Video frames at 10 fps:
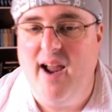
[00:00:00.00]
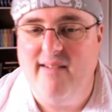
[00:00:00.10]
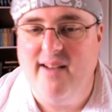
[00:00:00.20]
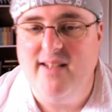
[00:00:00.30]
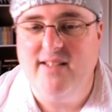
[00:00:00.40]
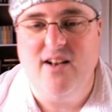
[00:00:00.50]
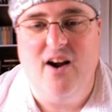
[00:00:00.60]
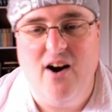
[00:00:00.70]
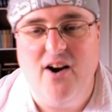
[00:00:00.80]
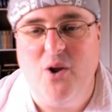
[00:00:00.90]
arrogant, and
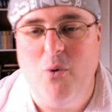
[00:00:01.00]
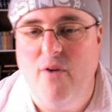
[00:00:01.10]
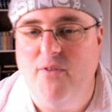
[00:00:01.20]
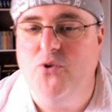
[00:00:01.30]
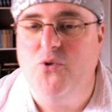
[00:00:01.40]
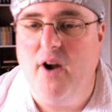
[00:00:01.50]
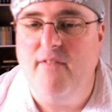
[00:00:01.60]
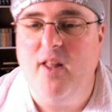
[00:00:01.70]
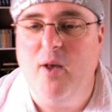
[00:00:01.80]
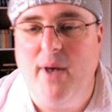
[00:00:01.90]
argue over
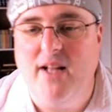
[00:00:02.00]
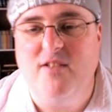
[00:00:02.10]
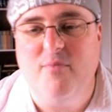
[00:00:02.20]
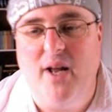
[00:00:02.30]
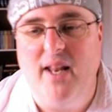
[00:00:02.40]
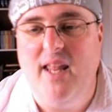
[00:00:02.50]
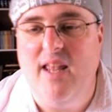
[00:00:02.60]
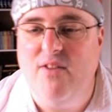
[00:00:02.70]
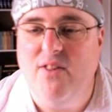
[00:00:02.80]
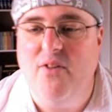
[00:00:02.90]
trifling amounts of money
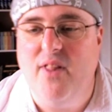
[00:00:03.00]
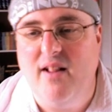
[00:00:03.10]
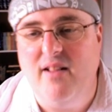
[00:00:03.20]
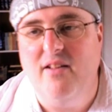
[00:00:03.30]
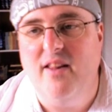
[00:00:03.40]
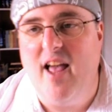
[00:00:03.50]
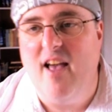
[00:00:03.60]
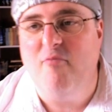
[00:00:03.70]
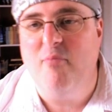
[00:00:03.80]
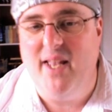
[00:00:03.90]
even though they clearly
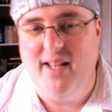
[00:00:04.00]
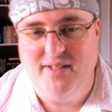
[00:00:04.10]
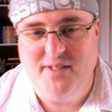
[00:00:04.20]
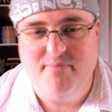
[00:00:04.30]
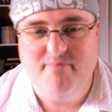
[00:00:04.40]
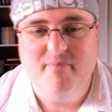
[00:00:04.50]
have means.